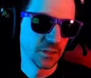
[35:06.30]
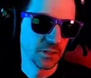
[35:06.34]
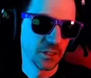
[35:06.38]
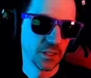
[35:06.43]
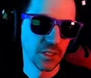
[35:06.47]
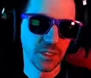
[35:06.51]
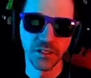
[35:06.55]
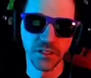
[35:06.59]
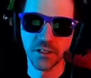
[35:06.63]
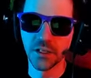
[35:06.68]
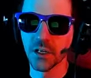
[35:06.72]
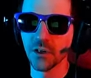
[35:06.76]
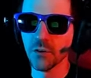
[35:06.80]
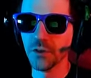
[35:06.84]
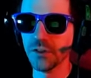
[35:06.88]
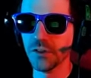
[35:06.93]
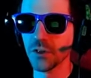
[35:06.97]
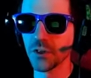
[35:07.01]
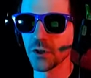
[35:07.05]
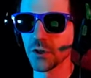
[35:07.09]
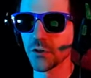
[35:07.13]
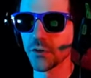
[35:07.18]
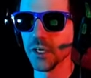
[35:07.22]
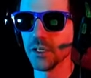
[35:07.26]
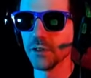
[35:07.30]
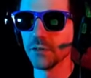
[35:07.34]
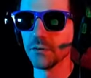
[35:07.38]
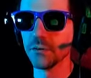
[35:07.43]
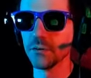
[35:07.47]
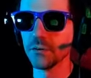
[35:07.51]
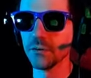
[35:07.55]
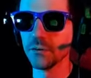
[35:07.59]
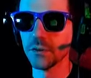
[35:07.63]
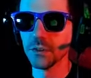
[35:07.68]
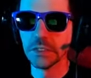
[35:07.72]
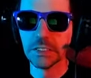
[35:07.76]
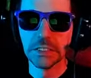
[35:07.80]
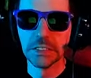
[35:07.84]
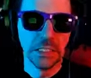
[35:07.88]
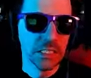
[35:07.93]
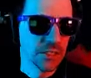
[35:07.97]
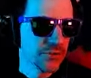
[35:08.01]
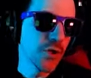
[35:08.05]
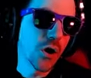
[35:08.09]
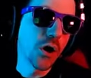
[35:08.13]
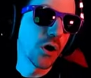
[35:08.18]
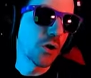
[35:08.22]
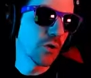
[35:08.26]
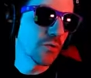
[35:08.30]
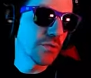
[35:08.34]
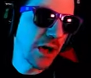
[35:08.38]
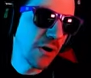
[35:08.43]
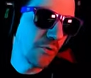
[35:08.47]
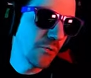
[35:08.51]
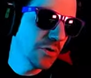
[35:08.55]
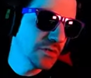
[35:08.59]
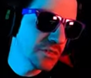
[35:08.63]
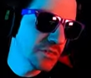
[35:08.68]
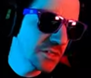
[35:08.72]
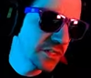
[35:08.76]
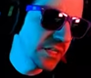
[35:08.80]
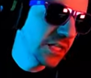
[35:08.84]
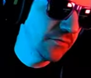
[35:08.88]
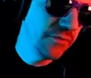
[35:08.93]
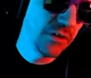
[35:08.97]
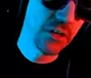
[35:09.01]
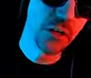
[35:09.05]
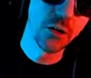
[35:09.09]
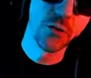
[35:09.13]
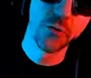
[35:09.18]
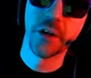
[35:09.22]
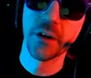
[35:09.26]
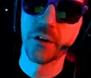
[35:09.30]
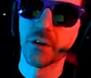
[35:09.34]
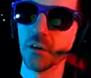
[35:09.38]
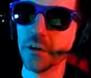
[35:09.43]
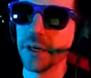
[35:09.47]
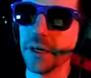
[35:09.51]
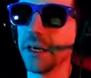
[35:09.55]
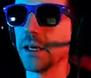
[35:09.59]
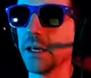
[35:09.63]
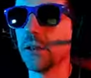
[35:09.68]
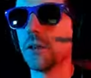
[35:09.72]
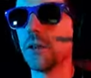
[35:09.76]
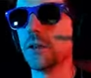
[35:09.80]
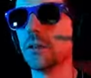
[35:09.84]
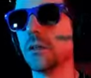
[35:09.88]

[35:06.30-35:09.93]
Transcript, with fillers: Is it always a crit? No, that wasn't even a critical hit.